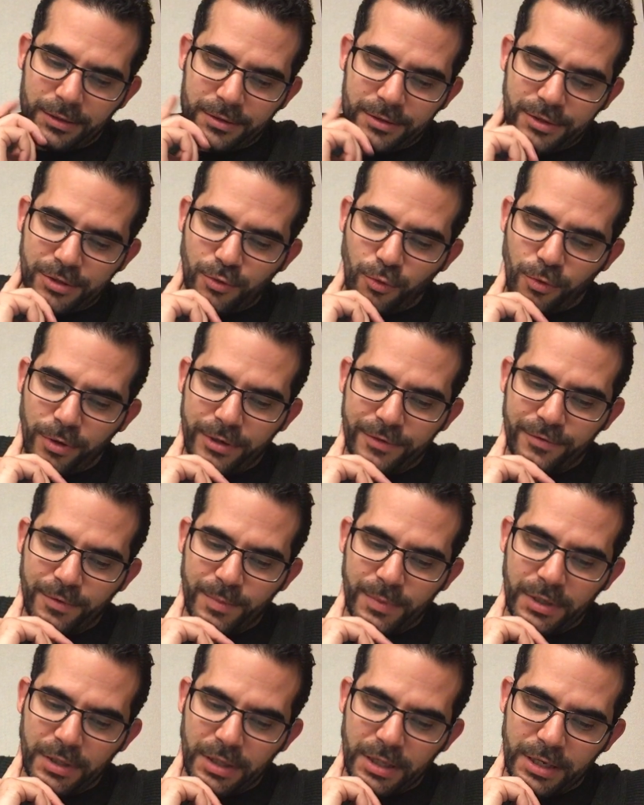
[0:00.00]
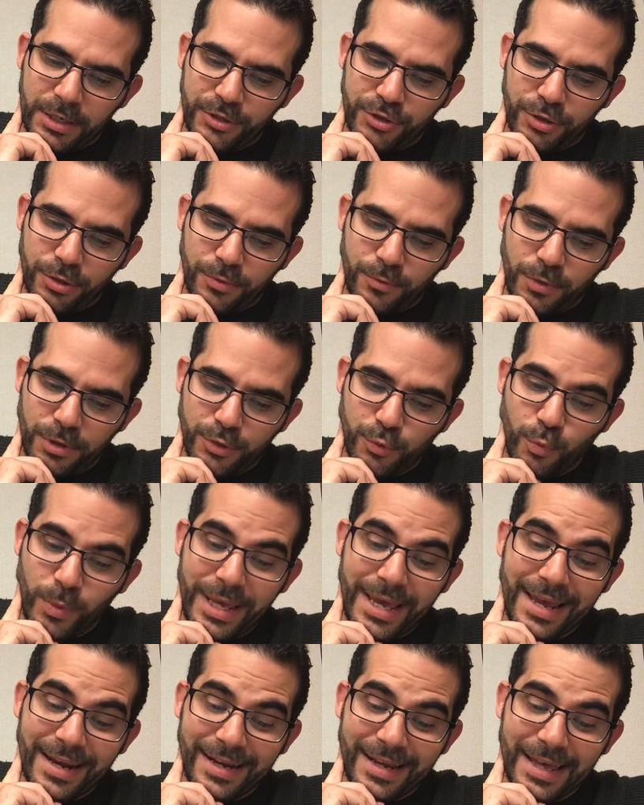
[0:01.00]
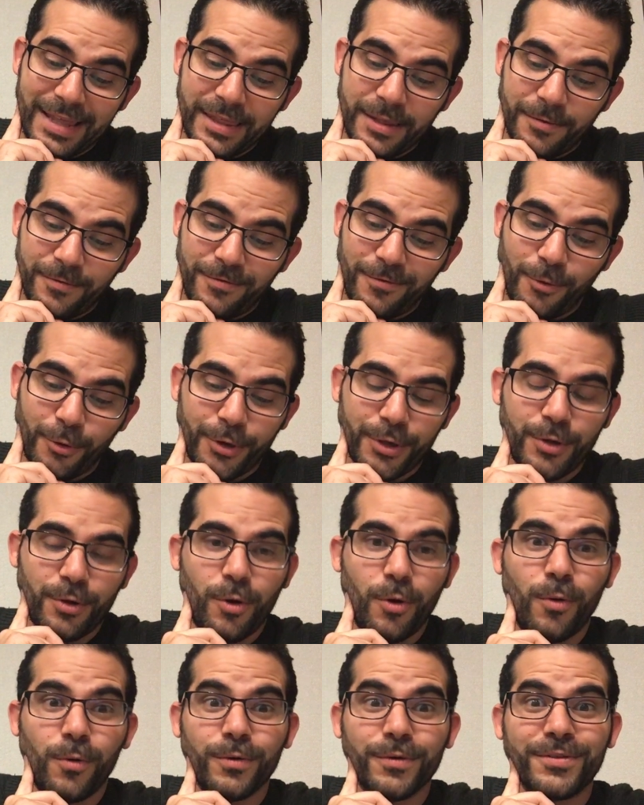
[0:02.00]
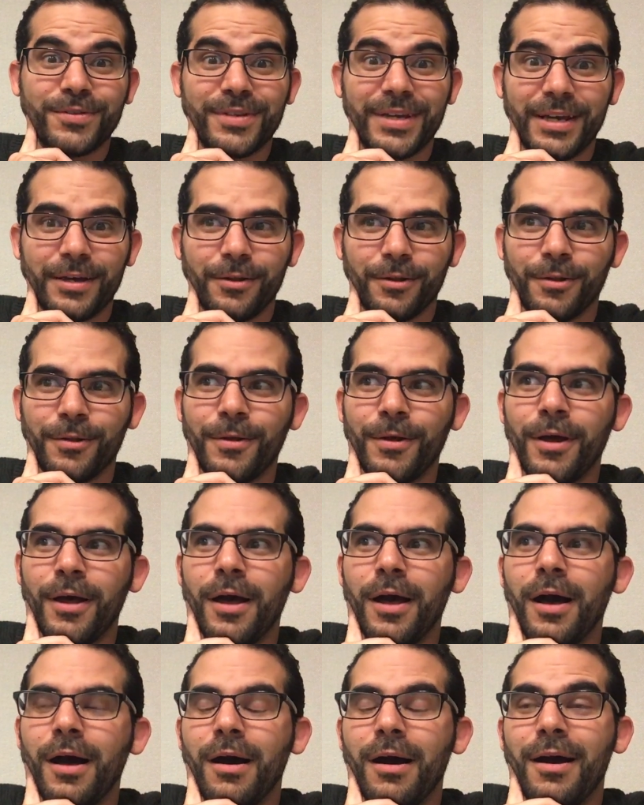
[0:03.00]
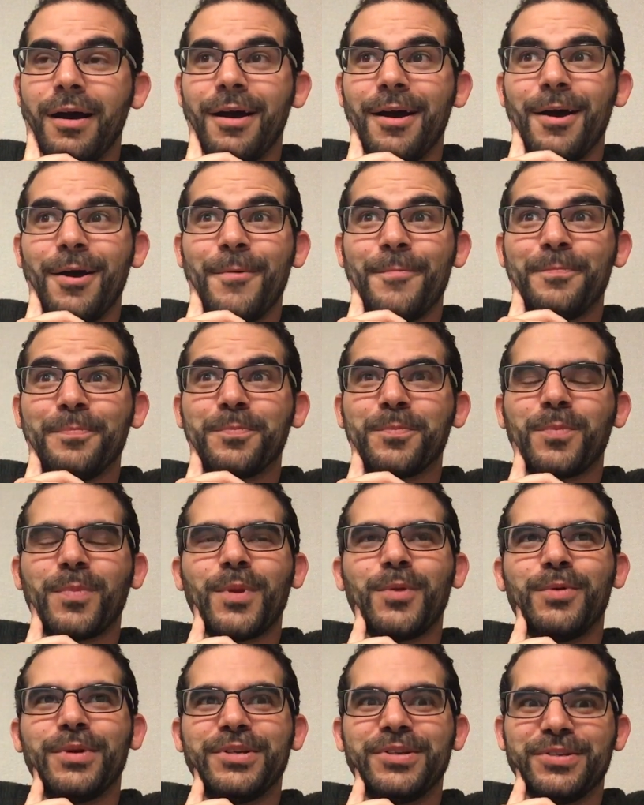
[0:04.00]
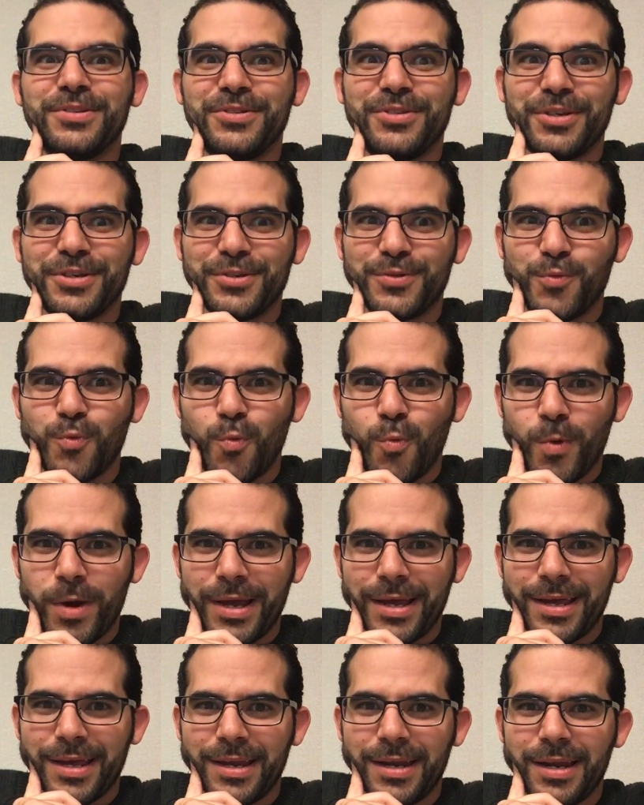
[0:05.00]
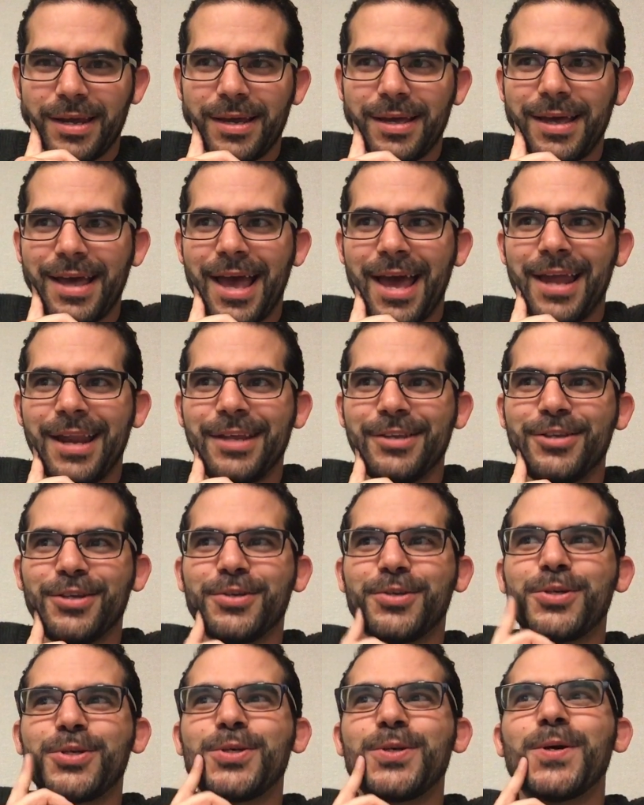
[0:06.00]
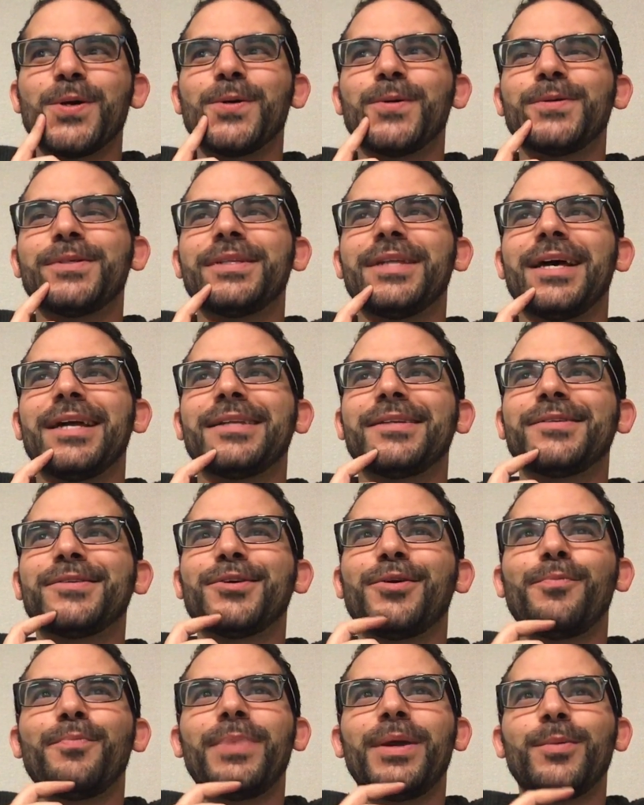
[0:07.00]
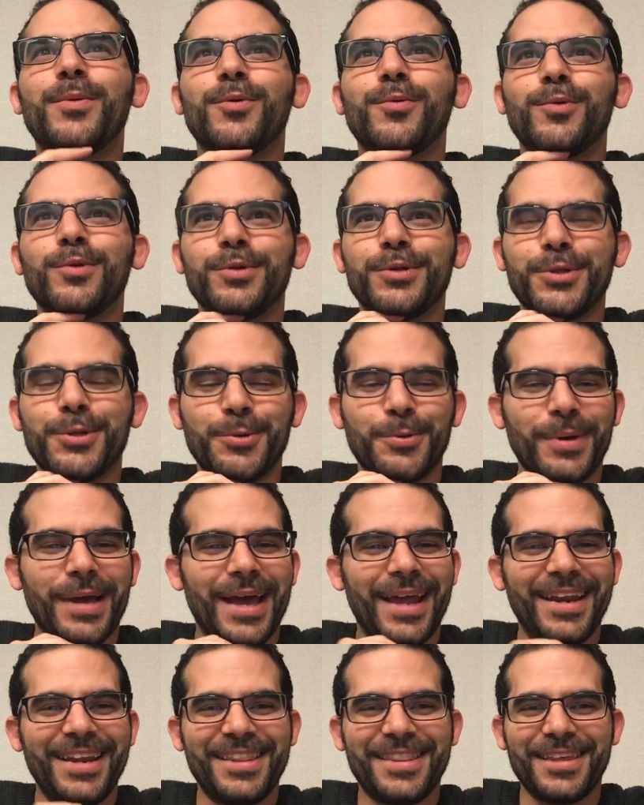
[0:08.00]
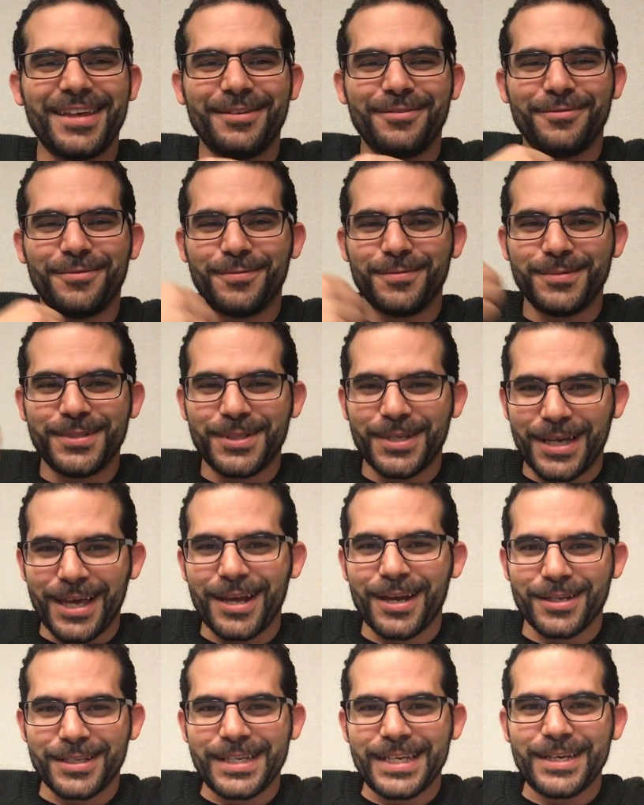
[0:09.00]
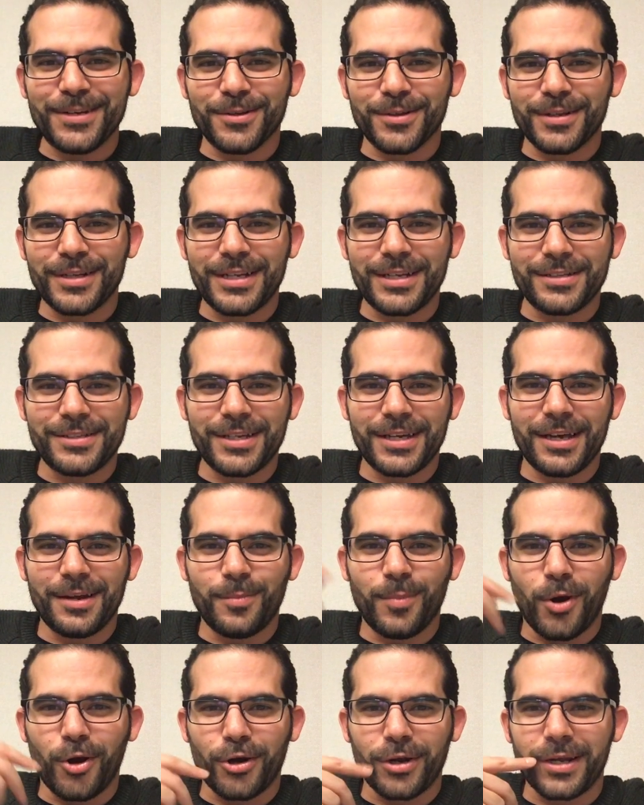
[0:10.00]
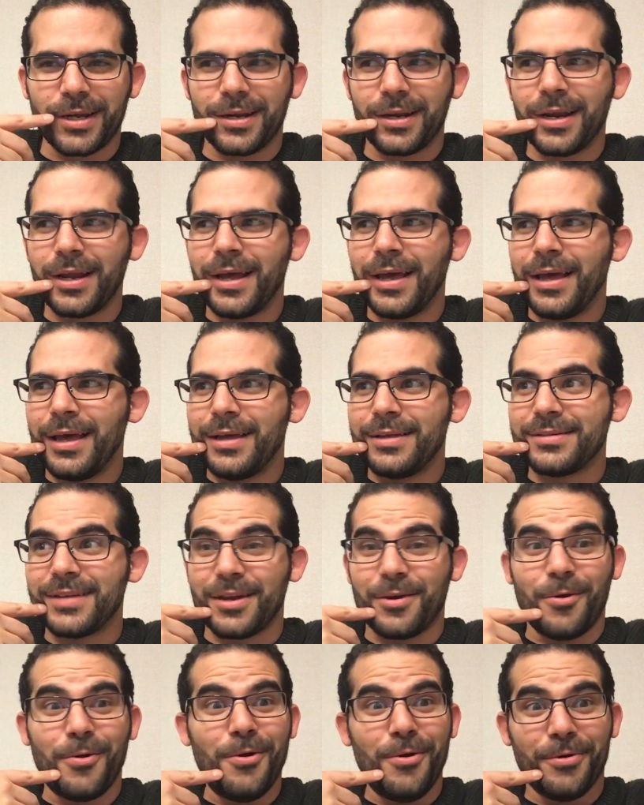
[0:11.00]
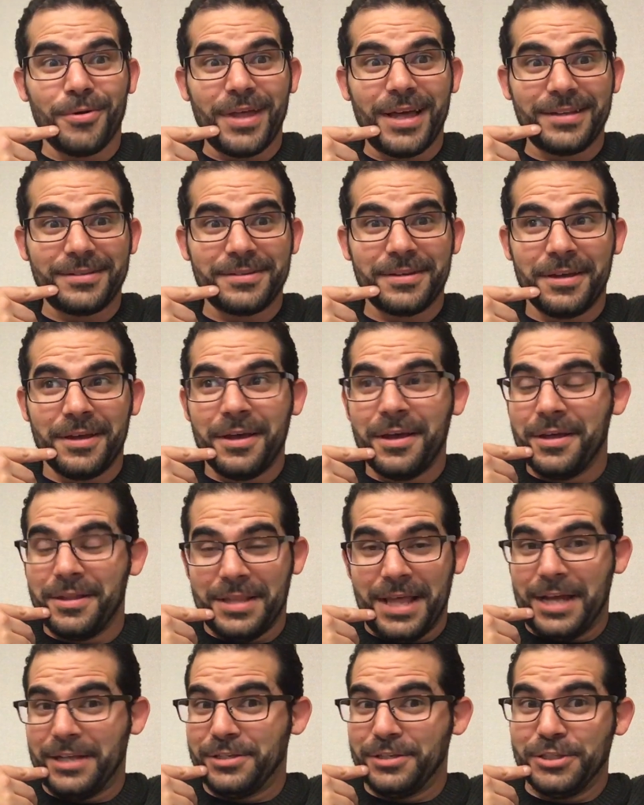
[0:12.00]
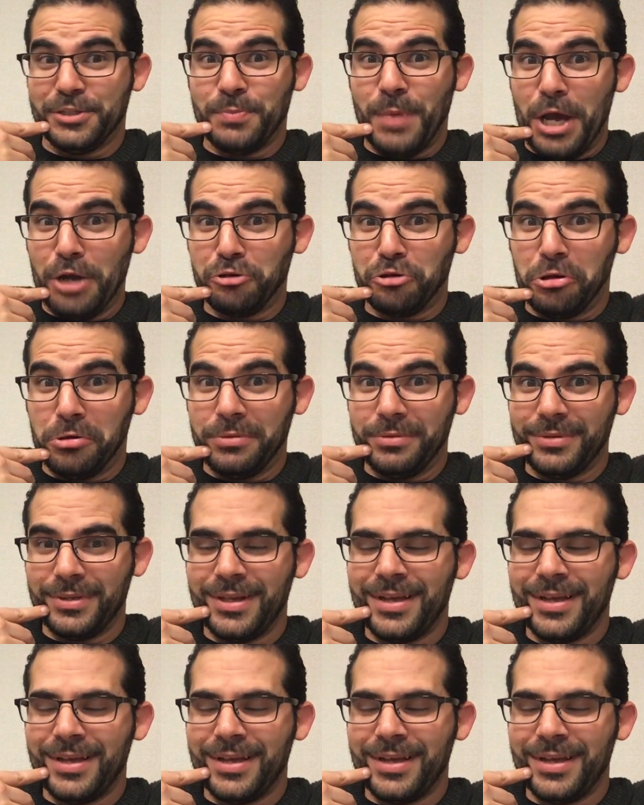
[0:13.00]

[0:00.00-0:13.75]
stories from the collection was "We Can Get Them For You Wholesale," which is just wicked, and it just shows that some people will do anything to get a deal and to get a bargain. It's like, oh, that's in special,